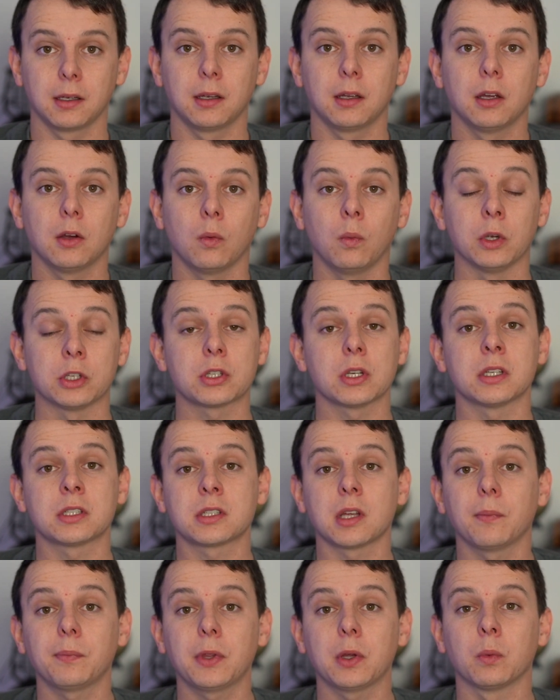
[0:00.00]
which is
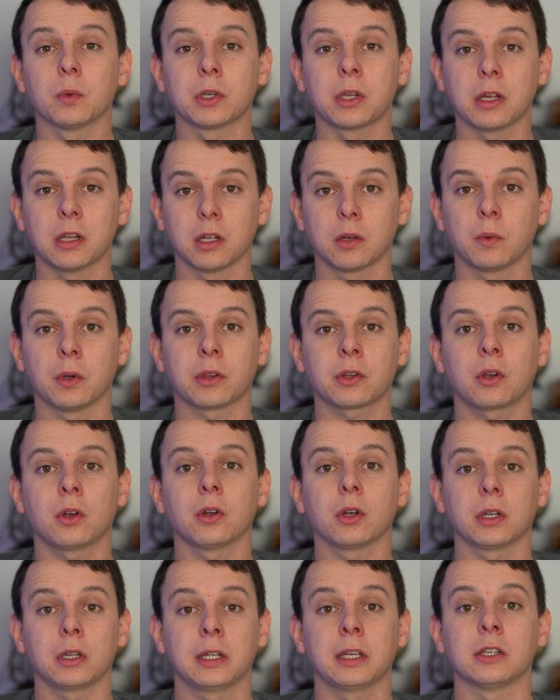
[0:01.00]
something we're dealing with
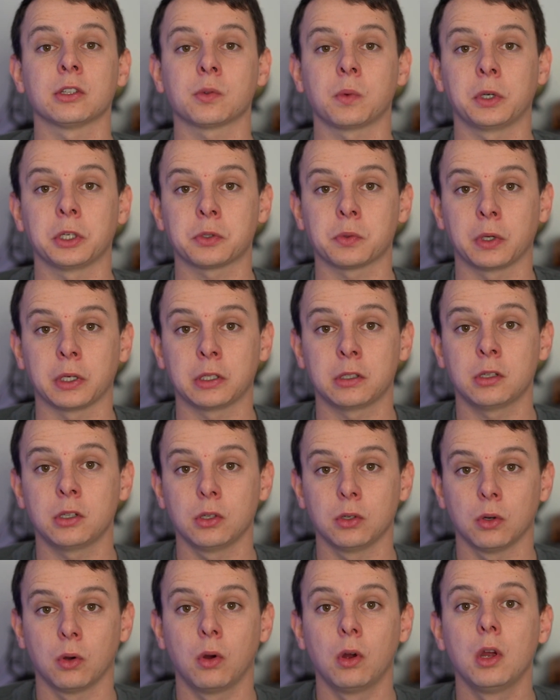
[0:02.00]
currently in
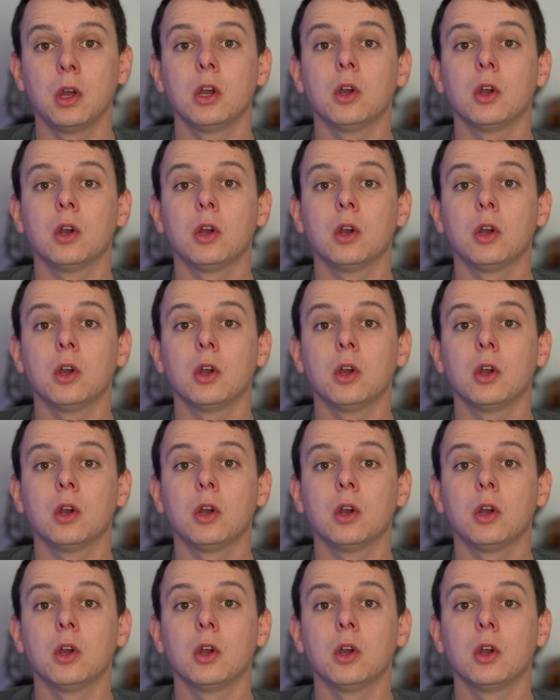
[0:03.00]
2022.